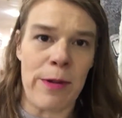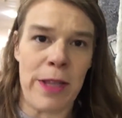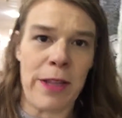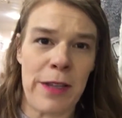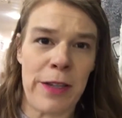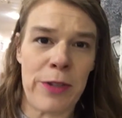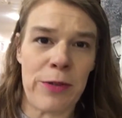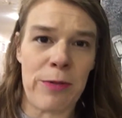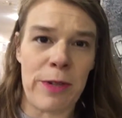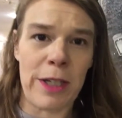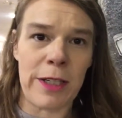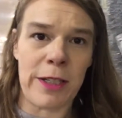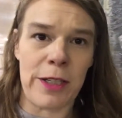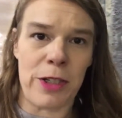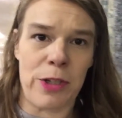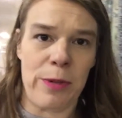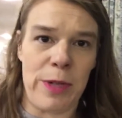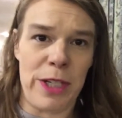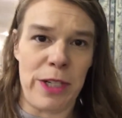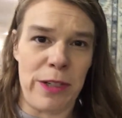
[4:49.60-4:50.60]
with this rug
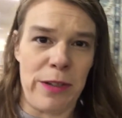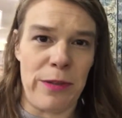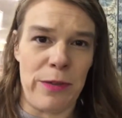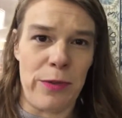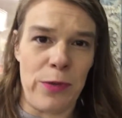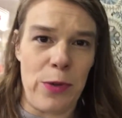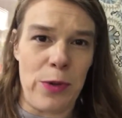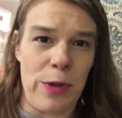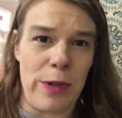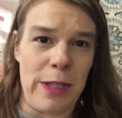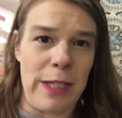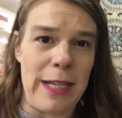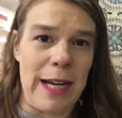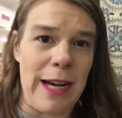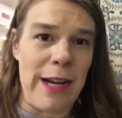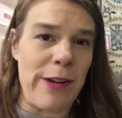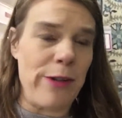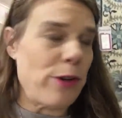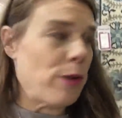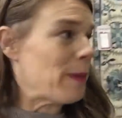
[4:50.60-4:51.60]
situation for the
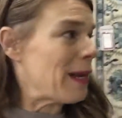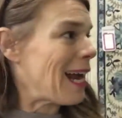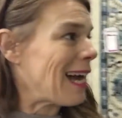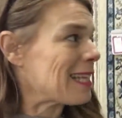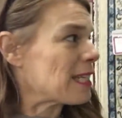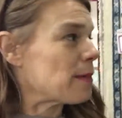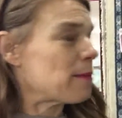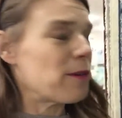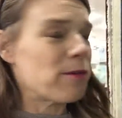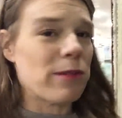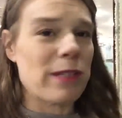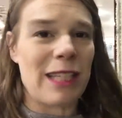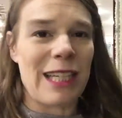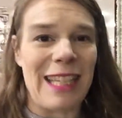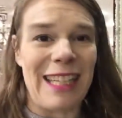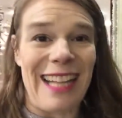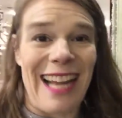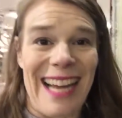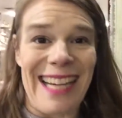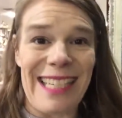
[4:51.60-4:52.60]
dining room, it has to be
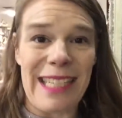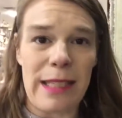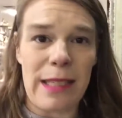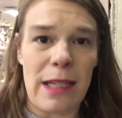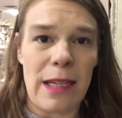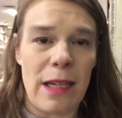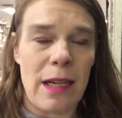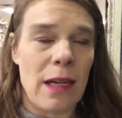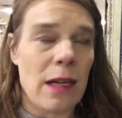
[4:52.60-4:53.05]
really light,